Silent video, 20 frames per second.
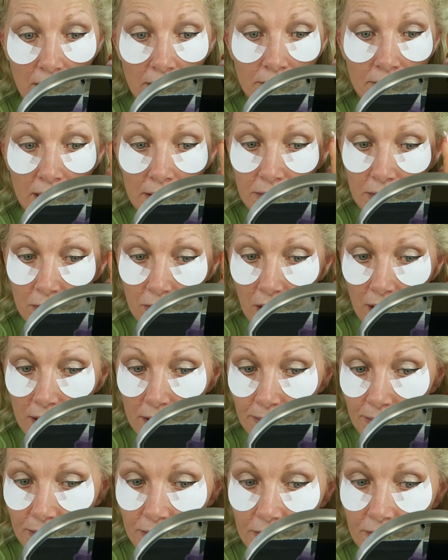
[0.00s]
It may be
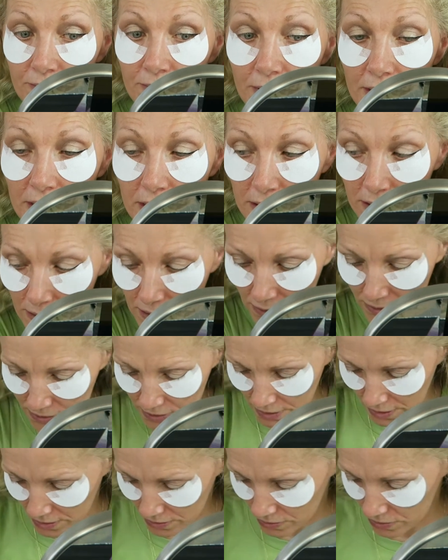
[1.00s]
waterproof, but it goes
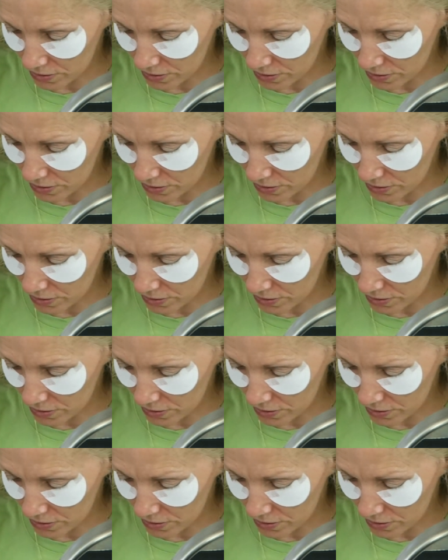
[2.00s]
on